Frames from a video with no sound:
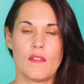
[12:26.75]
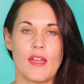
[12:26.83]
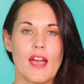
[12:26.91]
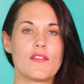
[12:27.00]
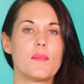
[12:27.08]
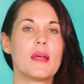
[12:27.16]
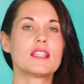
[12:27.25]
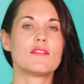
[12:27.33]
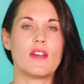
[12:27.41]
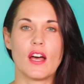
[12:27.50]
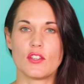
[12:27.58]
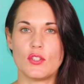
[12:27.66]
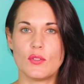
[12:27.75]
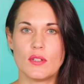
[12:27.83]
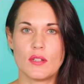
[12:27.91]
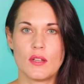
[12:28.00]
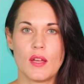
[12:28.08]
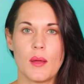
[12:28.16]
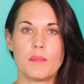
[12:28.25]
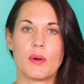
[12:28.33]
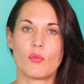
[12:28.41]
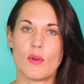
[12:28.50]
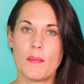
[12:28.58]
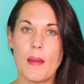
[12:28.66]
They have immense value.
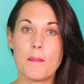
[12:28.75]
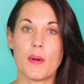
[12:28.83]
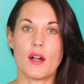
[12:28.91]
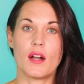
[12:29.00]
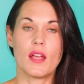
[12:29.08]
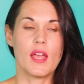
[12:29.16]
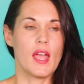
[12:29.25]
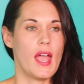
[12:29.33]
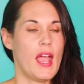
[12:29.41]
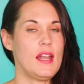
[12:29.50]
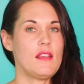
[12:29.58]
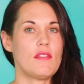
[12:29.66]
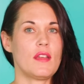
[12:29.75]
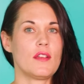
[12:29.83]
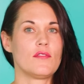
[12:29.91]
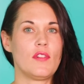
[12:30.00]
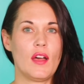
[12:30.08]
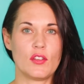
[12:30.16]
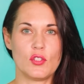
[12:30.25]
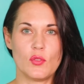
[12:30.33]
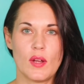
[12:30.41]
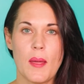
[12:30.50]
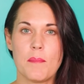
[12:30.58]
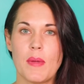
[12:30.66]
But remember, anything of
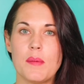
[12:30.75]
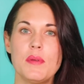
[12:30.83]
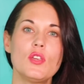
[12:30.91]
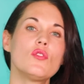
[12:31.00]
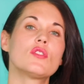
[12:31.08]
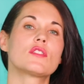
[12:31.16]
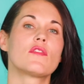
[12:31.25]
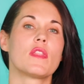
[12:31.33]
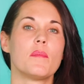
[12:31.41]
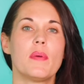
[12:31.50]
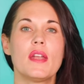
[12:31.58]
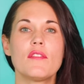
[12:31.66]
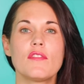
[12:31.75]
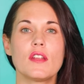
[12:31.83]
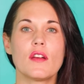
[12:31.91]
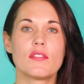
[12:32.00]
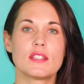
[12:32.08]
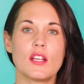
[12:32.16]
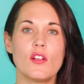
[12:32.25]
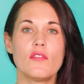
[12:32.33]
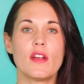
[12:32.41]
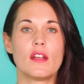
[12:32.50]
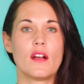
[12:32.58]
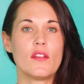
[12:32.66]
value may be used for the benefit of
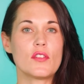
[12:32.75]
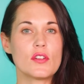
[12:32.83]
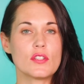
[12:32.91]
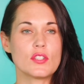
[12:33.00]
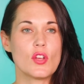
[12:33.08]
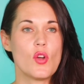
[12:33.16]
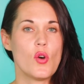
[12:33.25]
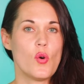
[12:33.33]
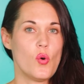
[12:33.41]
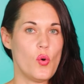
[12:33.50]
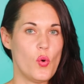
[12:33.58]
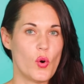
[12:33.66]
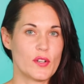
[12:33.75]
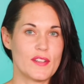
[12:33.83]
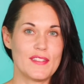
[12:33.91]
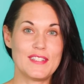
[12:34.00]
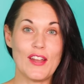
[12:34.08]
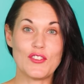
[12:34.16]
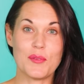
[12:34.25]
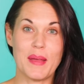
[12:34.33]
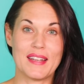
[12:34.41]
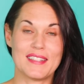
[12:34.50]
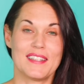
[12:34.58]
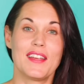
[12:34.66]
self and others or to the
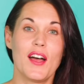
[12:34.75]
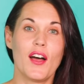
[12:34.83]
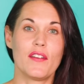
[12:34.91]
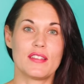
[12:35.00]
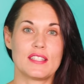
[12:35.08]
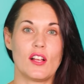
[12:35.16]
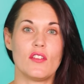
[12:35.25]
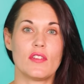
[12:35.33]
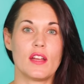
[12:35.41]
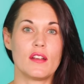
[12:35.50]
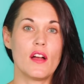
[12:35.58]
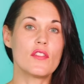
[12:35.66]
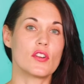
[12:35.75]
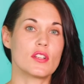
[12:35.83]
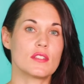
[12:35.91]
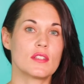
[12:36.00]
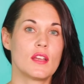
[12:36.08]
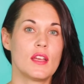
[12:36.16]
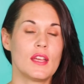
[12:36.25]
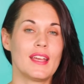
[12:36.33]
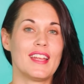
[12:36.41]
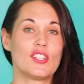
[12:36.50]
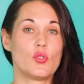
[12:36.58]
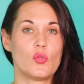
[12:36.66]
detriment of self and others.
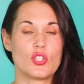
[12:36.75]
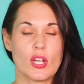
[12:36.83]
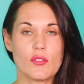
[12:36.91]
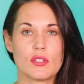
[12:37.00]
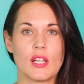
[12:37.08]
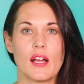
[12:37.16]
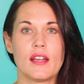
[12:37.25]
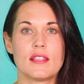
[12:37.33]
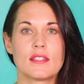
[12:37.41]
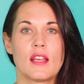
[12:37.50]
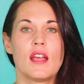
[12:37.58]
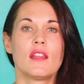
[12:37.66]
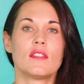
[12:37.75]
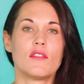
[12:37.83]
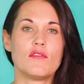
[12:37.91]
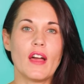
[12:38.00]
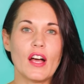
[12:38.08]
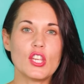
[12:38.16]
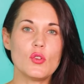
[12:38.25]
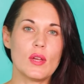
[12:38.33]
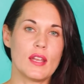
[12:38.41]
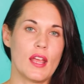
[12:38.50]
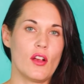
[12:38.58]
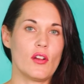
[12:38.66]
And to generalize, the value
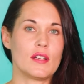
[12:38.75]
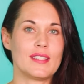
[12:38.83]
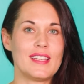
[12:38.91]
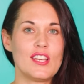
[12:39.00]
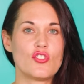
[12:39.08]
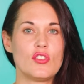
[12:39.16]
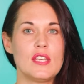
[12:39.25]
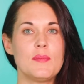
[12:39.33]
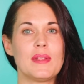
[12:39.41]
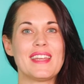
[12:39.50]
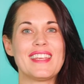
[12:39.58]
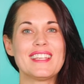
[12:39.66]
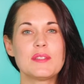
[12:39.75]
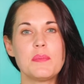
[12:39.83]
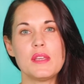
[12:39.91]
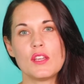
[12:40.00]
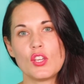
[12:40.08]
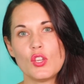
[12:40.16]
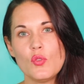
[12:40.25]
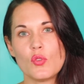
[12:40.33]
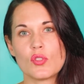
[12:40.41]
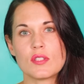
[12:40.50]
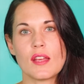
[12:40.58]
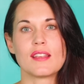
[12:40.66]
inherent in each demon is being
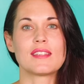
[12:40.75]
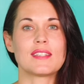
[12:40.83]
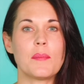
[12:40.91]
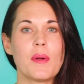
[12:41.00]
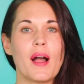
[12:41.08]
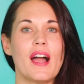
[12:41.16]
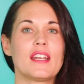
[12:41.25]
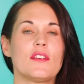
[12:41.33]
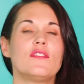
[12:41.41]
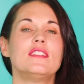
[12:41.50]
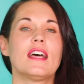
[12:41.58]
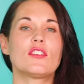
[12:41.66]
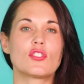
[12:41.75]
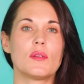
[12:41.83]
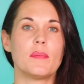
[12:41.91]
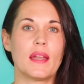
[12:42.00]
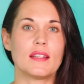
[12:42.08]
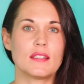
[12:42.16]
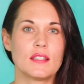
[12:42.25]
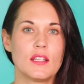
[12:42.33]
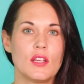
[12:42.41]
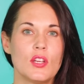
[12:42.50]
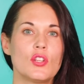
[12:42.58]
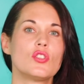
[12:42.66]
used as some kind of detriment
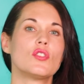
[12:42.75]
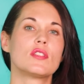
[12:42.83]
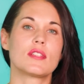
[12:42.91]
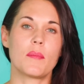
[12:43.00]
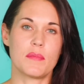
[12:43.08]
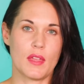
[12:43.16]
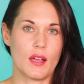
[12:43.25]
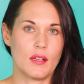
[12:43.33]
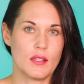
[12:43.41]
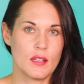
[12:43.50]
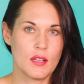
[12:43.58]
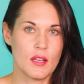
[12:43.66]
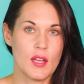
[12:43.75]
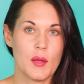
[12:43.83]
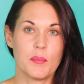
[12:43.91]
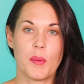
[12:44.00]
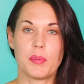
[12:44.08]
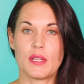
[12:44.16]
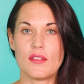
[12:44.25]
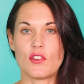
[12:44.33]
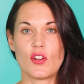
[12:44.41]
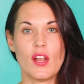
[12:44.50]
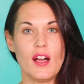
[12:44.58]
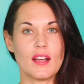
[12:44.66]
to something. But believe it
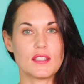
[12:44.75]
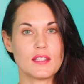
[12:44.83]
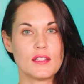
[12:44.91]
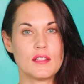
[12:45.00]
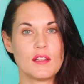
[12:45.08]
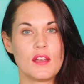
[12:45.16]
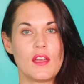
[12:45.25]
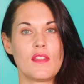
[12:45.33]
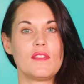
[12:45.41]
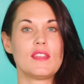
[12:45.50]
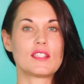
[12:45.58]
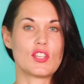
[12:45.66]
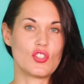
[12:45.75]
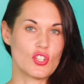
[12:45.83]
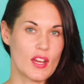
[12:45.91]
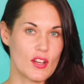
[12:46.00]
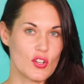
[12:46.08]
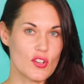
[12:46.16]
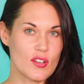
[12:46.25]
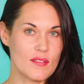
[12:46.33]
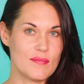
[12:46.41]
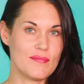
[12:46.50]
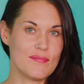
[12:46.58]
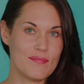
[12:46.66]
or not, this can change.
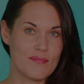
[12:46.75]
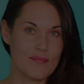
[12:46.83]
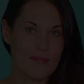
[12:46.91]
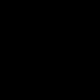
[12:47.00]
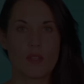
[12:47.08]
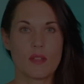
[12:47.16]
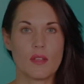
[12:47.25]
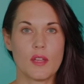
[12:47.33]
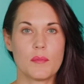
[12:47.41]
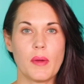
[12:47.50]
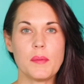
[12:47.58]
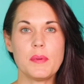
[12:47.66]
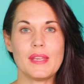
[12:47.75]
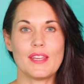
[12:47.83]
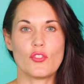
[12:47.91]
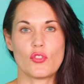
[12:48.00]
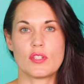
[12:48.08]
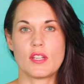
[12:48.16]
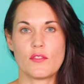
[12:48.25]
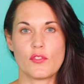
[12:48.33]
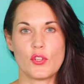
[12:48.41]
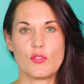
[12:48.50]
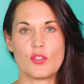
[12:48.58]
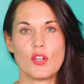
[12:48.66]
It might be interesting for
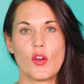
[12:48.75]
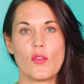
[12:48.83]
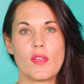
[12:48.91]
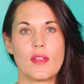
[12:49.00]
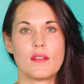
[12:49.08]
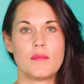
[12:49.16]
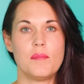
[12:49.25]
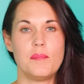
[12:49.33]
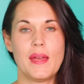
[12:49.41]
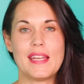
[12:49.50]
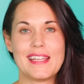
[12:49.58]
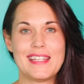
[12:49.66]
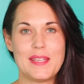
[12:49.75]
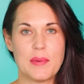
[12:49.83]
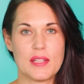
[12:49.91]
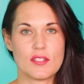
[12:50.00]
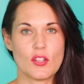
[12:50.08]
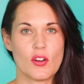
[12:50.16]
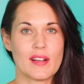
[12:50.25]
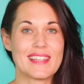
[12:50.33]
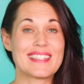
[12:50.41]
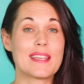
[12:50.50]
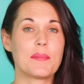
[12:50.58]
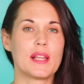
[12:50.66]
you to know that many demons are
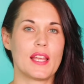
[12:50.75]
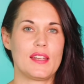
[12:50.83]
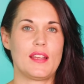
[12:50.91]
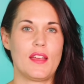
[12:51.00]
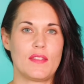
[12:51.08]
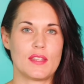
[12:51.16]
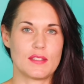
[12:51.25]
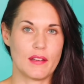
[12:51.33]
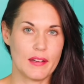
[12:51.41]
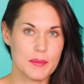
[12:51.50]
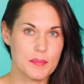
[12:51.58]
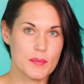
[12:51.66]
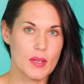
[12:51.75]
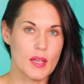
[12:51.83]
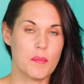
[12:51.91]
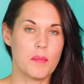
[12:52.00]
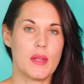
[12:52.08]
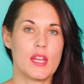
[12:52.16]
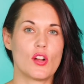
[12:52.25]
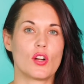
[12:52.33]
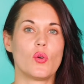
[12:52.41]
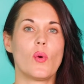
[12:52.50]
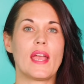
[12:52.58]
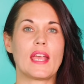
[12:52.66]
assimilating at this time. Many are
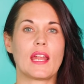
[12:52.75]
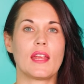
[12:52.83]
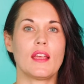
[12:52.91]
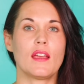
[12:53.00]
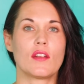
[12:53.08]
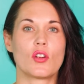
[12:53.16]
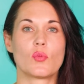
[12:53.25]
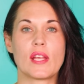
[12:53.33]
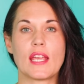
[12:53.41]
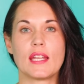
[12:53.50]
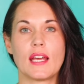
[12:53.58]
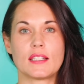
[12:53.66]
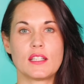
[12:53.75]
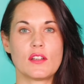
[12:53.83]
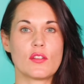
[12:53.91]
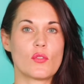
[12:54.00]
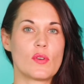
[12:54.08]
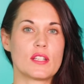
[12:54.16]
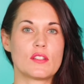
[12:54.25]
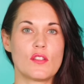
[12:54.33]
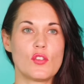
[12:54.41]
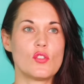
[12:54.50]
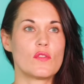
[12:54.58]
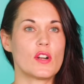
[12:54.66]
awakening and are reconnecting to the rest of
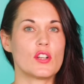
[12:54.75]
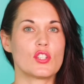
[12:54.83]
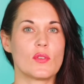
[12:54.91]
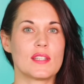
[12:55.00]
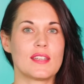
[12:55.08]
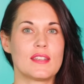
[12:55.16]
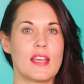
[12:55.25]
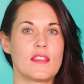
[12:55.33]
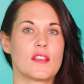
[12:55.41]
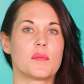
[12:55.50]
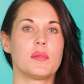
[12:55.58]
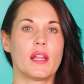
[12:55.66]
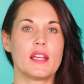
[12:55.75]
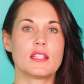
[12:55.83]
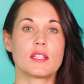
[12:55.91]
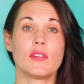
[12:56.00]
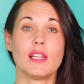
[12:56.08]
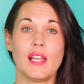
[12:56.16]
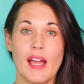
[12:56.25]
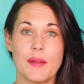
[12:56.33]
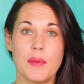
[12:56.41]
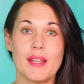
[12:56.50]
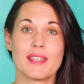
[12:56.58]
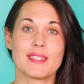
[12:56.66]
the universe so as to take their place of
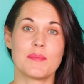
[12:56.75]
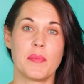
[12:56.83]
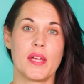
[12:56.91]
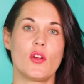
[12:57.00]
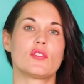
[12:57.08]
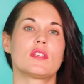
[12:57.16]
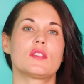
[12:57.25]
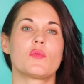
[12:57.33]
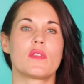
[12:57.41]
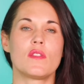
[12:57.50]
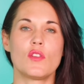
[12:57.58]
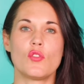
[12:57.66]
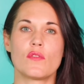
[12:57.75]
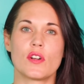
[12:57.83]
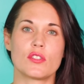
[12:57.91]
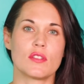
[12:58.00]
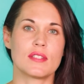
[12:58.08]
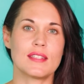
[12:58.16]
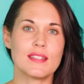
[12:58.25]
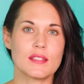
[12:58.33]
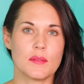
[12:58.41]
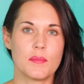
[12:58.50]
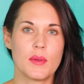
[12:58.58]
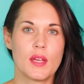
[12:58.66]
alignment and symbiosis within the universal
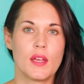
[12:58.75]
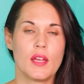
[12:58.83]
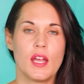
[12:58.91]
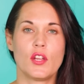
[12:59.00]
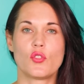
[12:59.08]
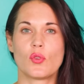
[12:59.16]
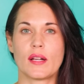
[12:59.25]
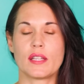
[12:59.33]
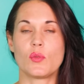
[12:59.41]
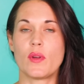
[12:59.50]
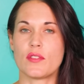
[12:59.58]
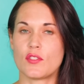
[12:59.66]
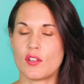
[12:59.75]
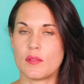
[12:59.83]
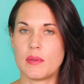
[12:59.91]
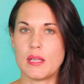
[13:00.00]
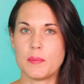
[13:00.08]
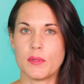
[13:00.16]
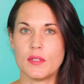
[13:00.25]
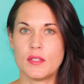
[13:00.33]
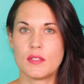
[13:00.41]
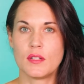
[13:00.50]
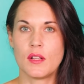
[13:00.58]
system and directly with certain people.